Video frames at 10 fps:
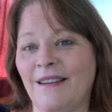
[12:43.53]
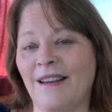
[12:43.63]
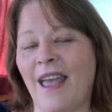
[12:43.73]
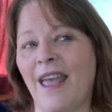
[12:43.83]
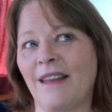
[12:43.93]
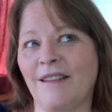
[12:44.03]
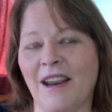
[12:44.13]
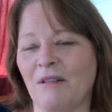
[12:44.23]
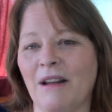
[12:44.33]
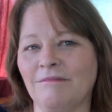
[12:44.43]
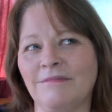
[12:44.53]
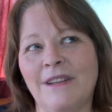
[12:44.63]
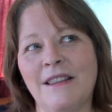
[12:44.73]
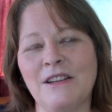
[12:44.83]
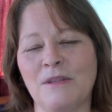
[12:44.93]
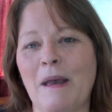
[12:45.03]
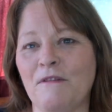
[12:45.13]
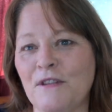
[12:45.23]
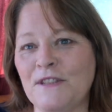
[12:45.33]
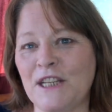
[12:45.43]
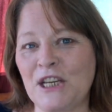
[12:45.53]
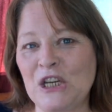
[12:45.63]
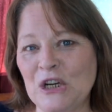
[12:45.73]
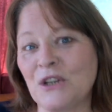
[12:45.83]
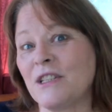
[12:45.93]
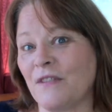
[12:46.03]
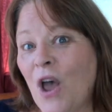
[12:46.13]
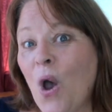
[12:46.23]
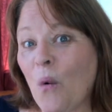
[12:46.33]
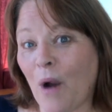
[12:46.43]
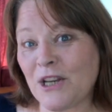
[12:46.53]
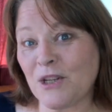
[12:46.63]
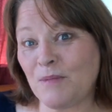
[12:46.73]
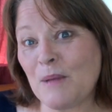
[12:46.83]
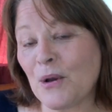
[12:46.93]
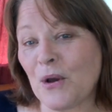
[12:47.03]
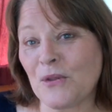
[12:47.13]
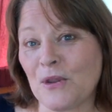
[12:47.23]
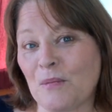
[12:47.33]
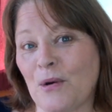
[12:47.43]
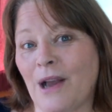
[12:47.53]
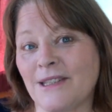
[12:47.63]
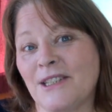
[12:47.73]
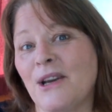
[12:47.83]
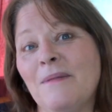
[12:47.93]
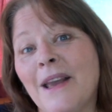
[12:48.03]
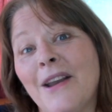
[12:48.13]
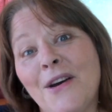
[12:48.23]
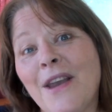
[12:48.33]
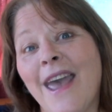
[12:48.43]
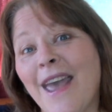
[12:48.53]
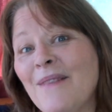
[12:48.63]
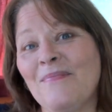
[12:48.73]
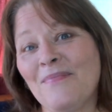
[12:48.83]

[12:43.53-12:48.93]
had like around, I think it was about 15 years of watching people go through the process. So I'm like, okay.